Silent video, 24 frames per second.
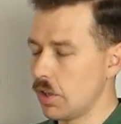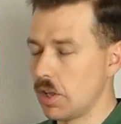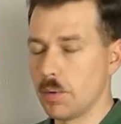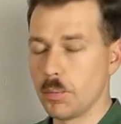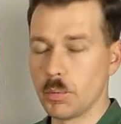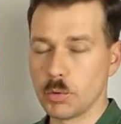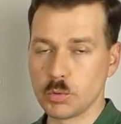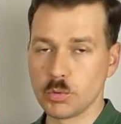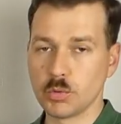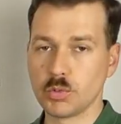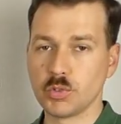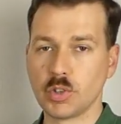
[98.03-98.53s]

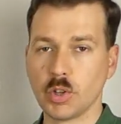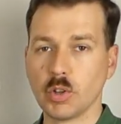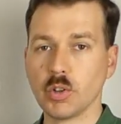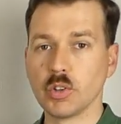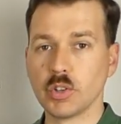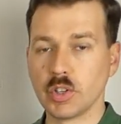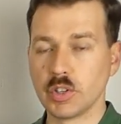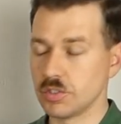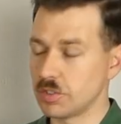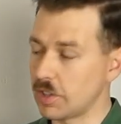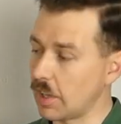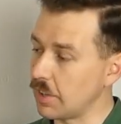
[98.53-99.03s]
which was still
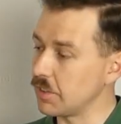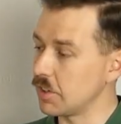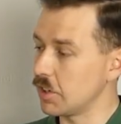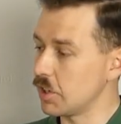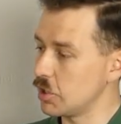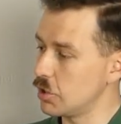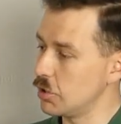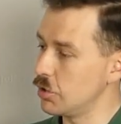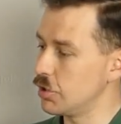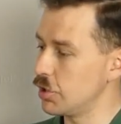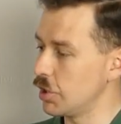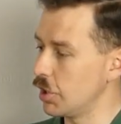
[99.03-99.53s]
the standard
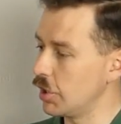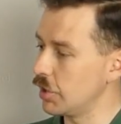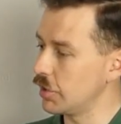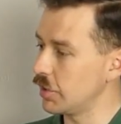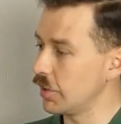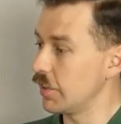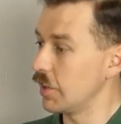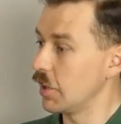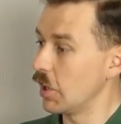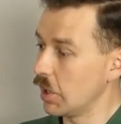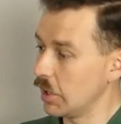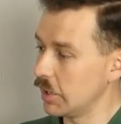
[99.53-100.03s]
issue shirt
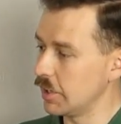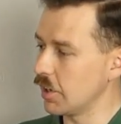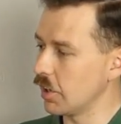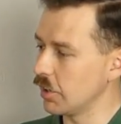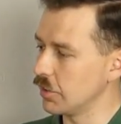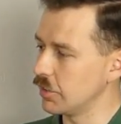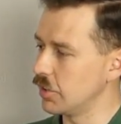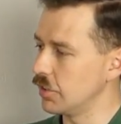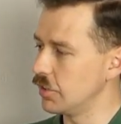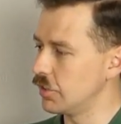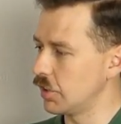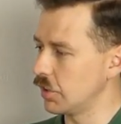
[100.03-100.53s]
in the early
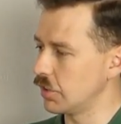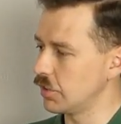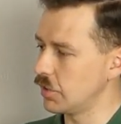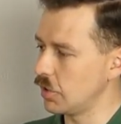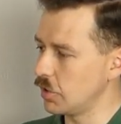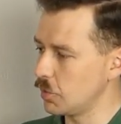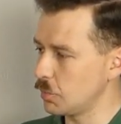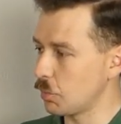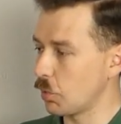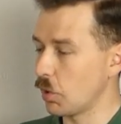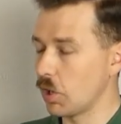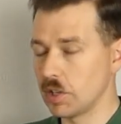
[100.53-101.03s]

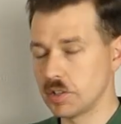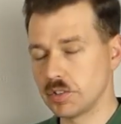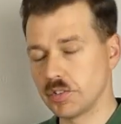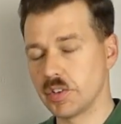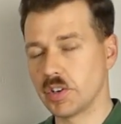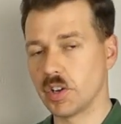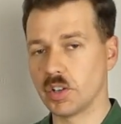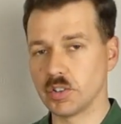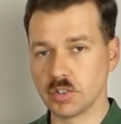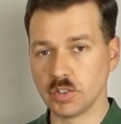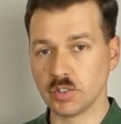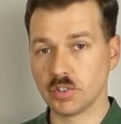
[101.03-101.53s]
1960s prior to the
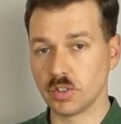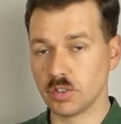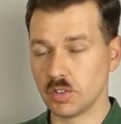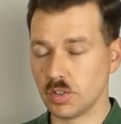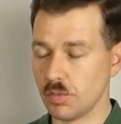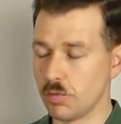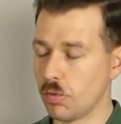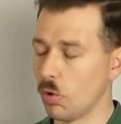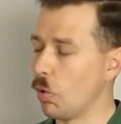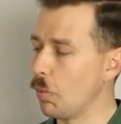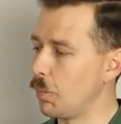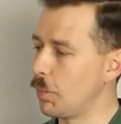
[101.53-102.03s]

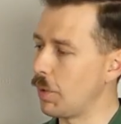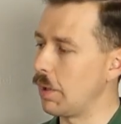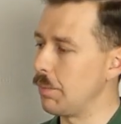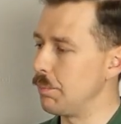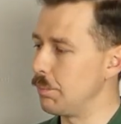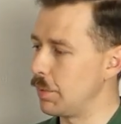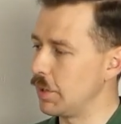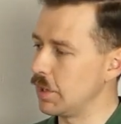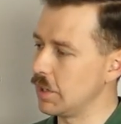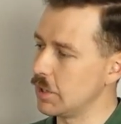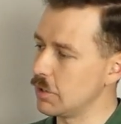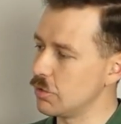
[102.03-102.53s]
1964 pattern
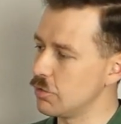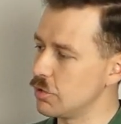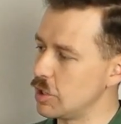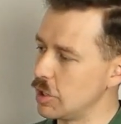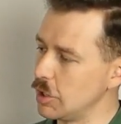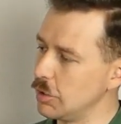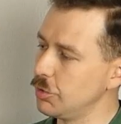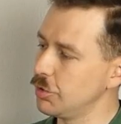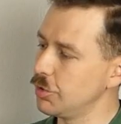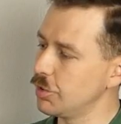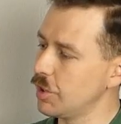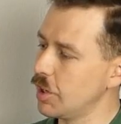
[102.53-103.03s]
being
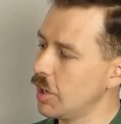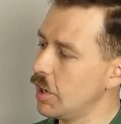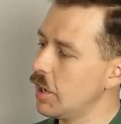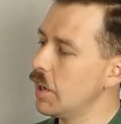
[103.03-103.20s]
introduced.